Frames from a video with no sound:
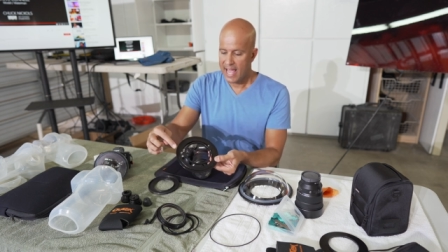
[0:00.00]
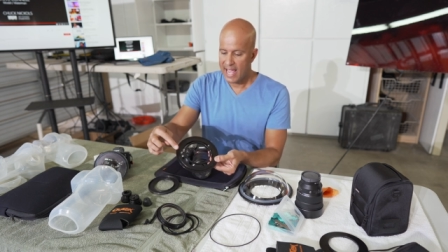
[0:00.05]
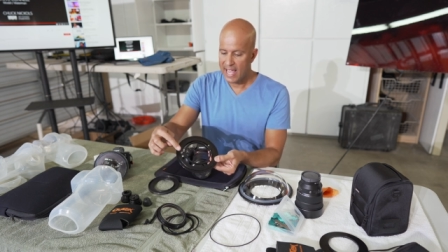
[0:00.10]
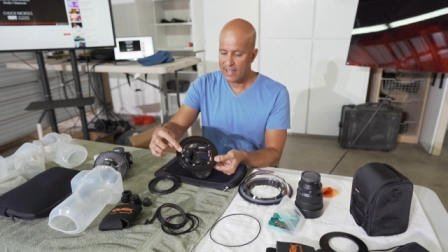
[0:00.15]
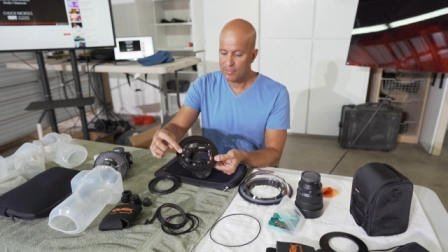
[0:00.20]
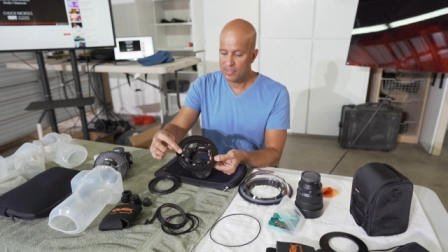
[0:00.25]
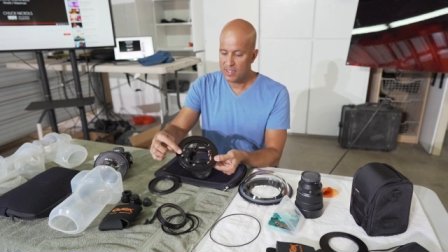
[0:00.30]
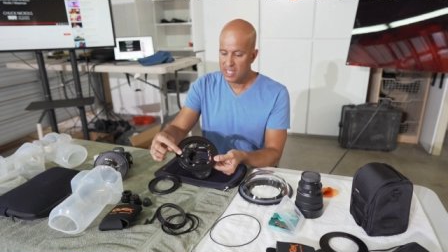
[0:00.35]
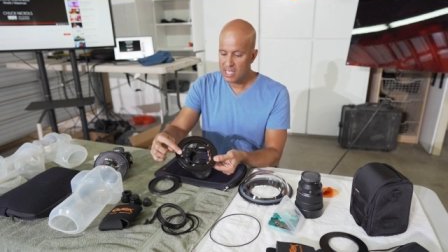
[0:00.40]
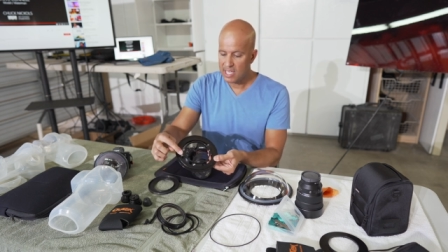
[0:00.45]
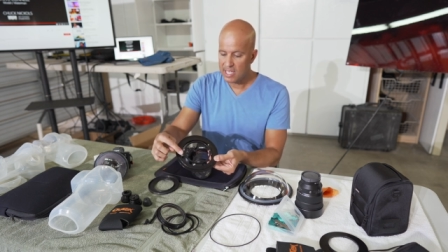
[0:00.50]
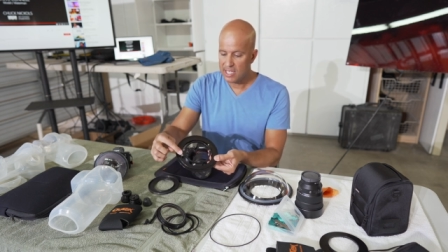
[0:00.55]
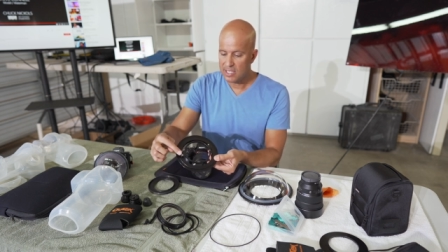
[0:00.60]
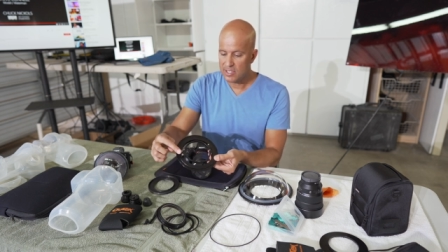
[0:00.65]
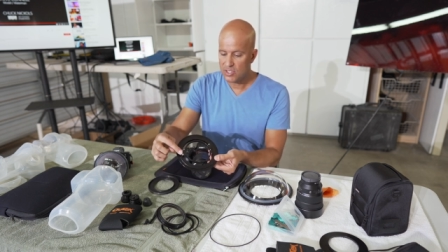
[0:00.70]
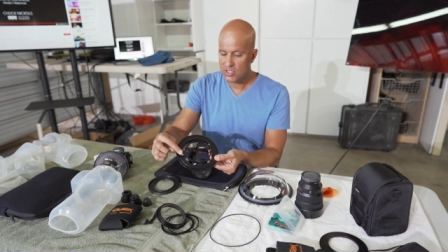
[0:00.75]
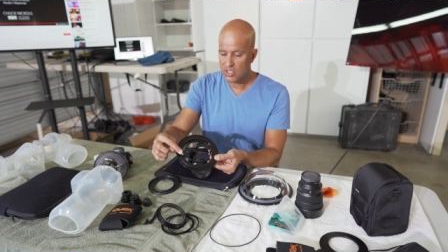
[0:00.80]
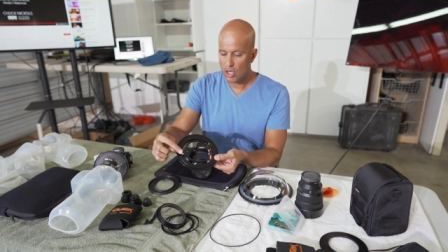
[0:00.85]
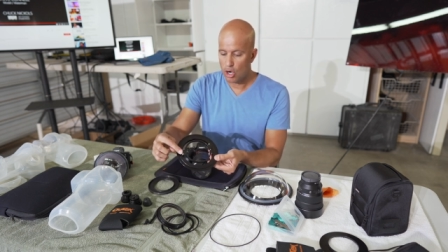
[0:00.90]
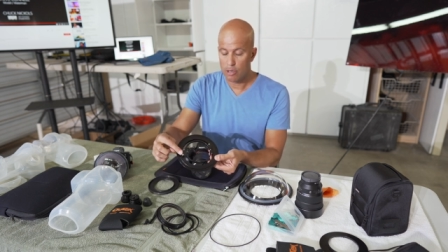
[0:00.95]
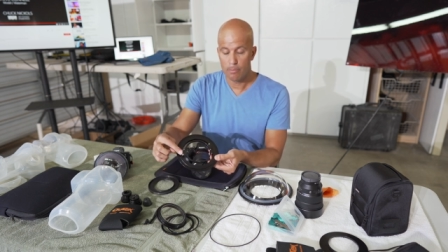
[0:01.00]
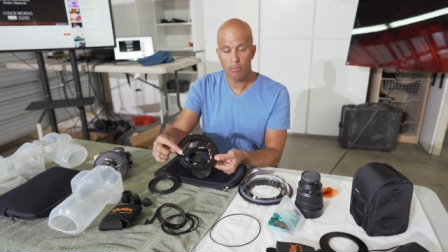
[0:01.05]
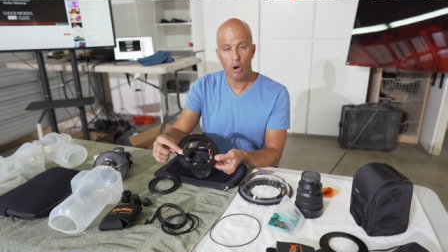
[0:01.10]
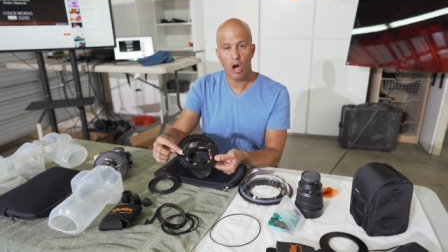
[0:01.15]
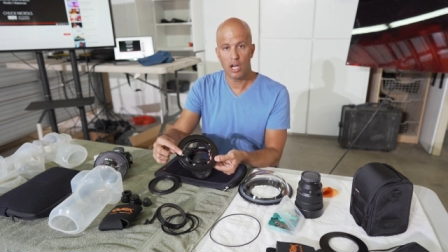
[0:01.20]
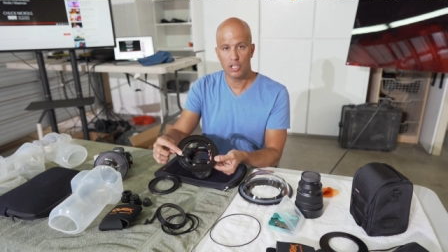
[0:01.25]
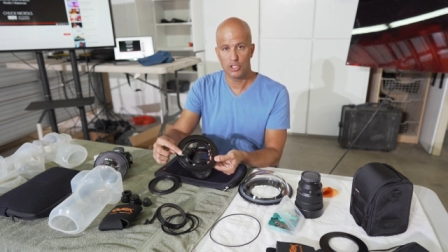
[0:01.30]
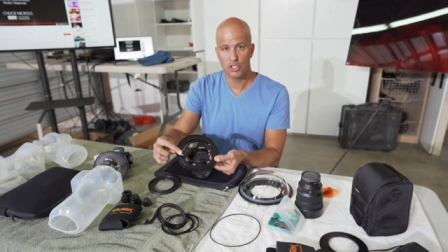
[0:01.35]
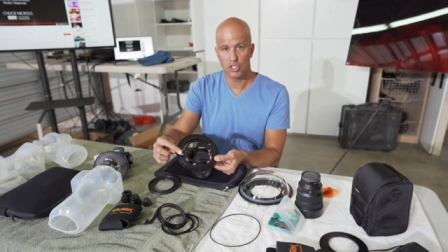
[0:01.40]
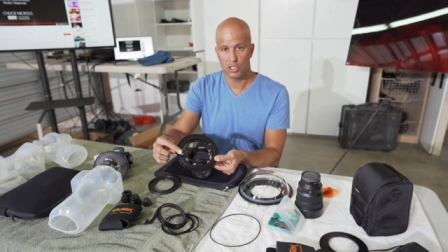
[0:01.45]
And these are
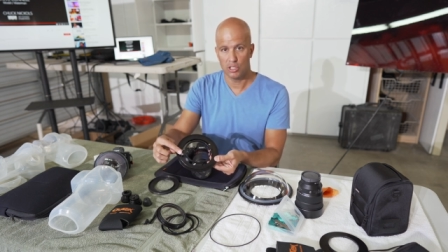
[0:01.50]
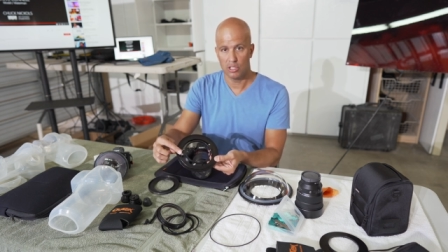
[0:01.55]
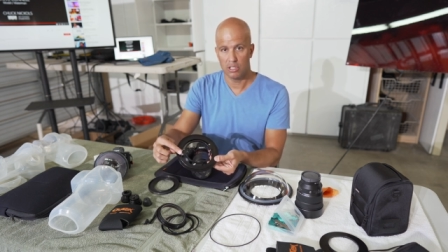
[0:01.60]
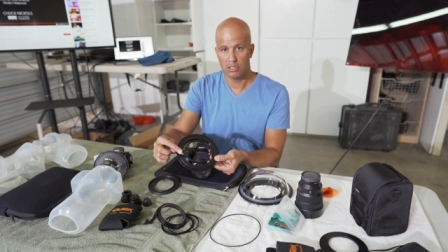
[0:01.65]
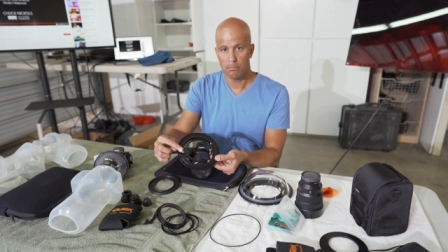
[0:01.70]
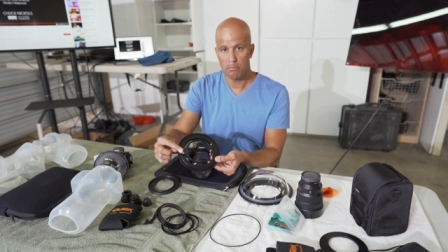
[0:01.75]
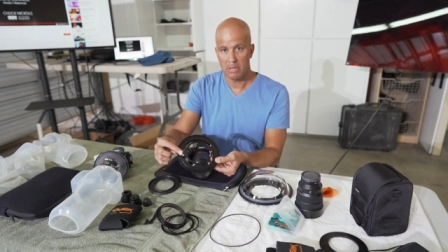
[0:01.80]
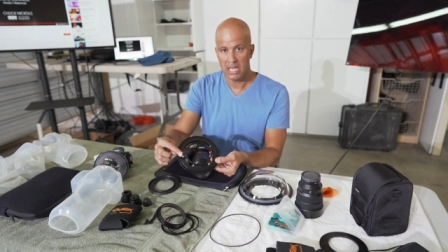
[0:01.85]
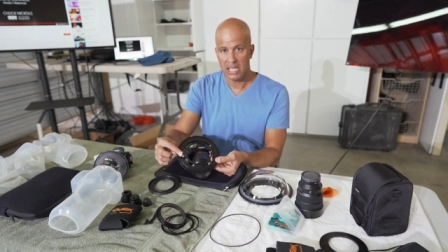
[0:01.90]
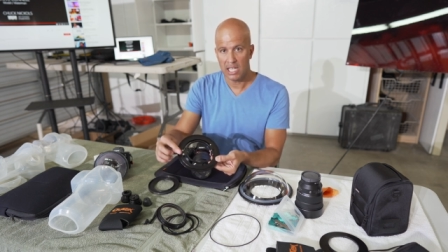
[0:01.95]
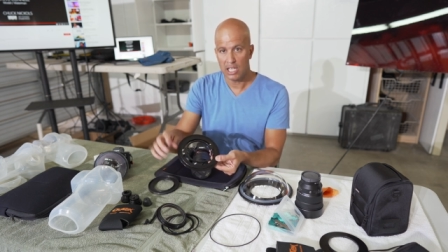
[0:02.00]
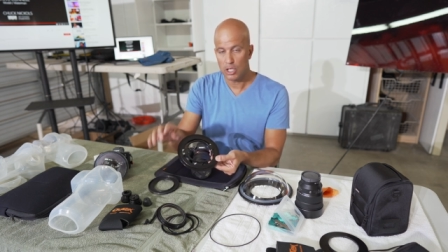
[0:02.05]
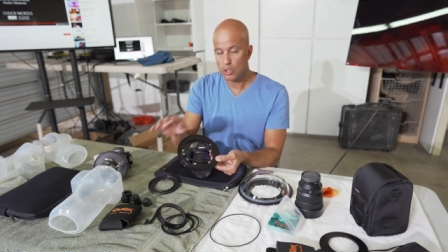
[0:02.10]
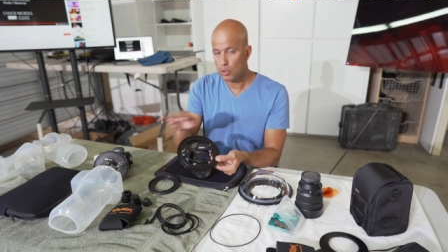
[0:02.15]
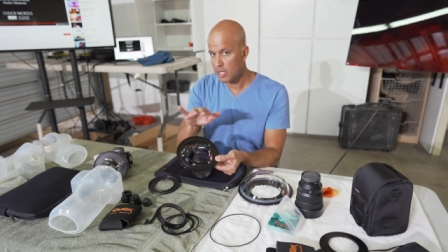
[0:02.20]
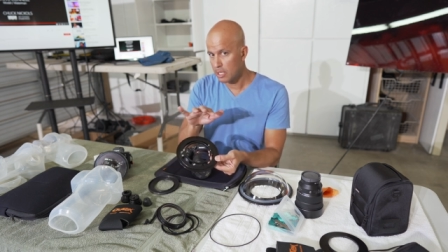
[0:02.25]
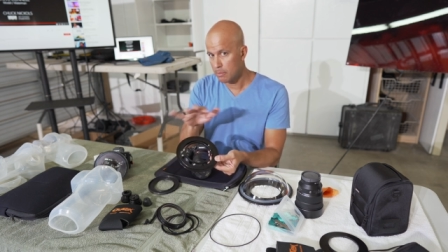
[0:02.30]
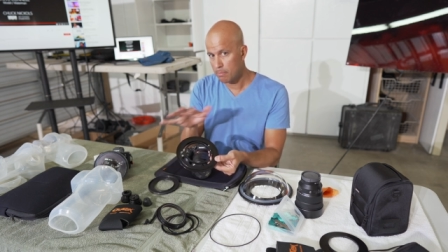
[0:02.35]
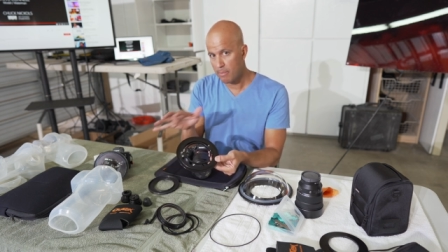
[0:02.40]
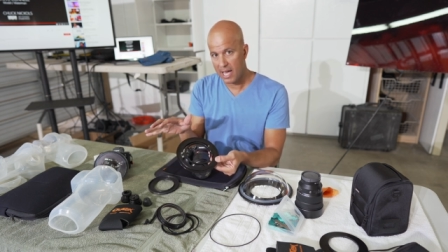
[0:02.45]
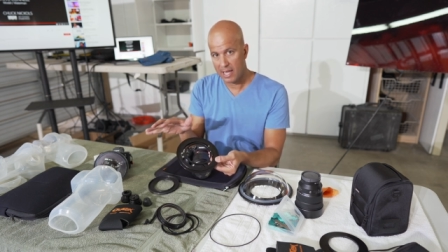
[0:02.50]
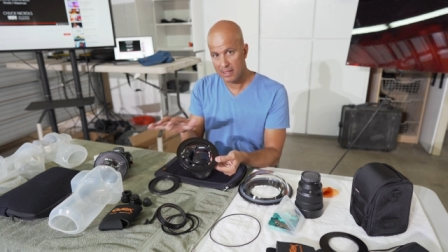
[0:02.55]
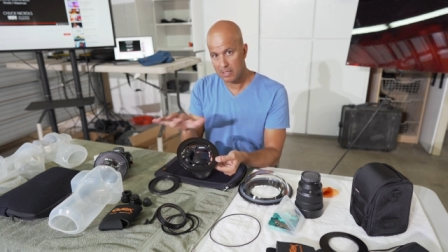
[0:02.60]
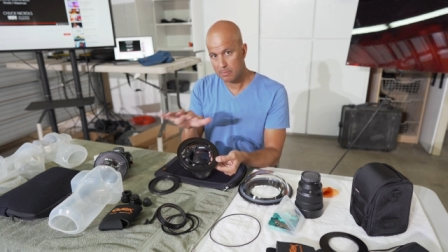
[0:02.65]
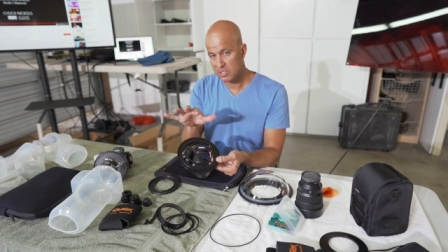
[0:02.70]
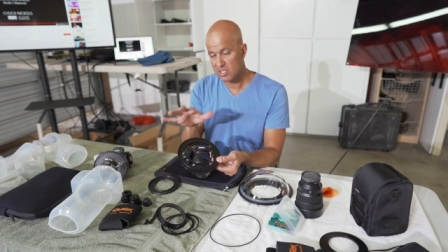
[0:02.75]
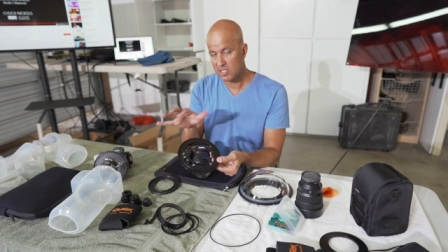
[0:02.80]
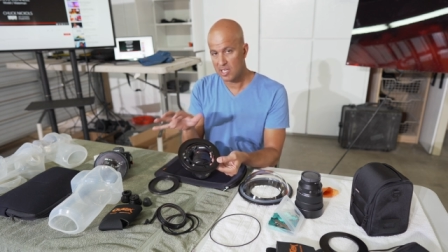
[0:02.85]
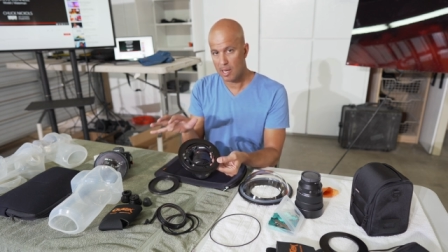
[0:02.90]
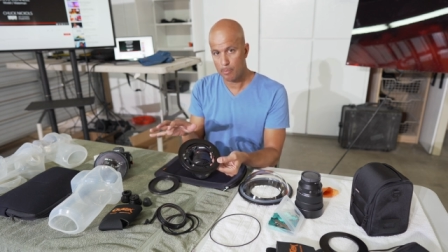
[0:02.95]
modular, meaning you can buy
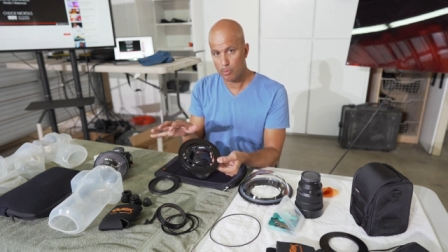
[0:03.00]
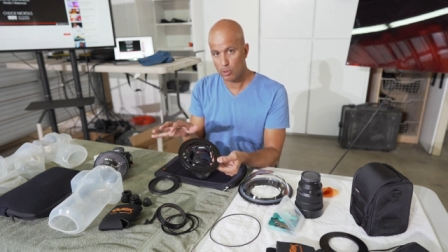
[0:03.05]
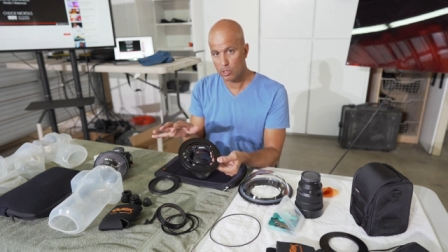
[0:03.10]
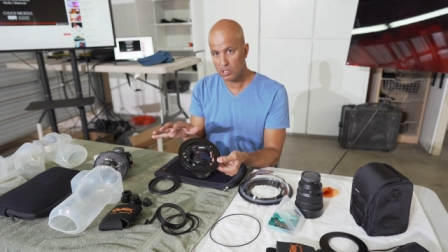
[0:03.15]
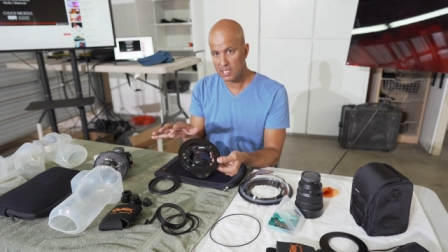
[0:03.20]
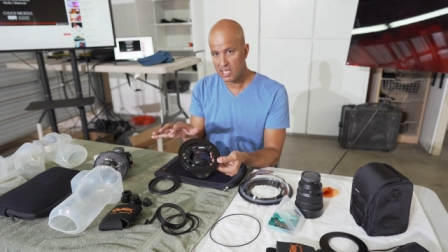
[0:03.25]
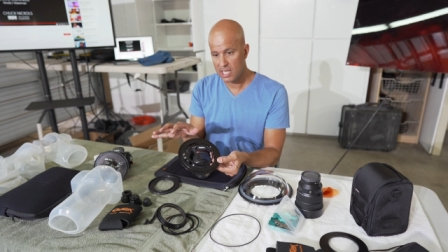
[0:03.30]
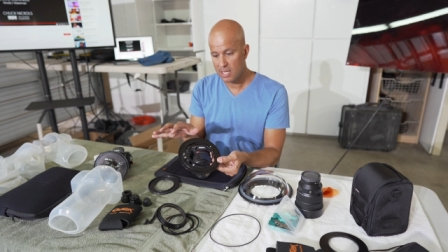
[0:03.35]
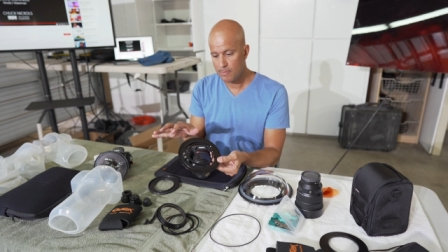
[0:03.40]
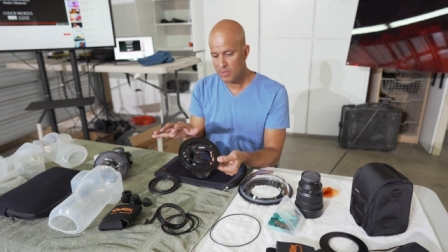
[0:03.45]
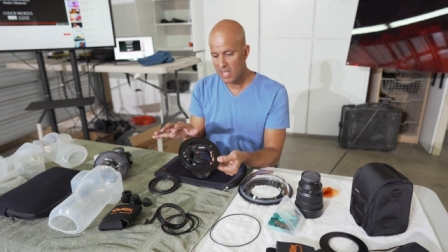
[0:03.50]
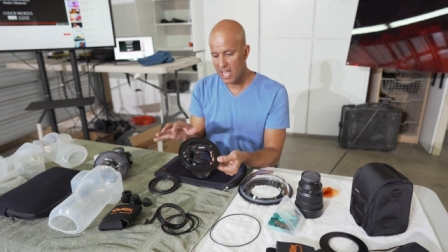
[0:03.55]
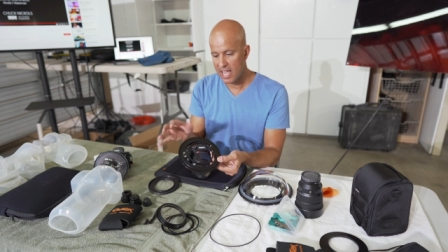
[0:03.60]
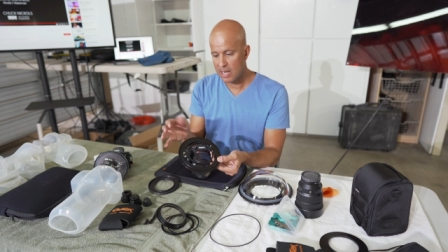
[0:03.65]
them separately,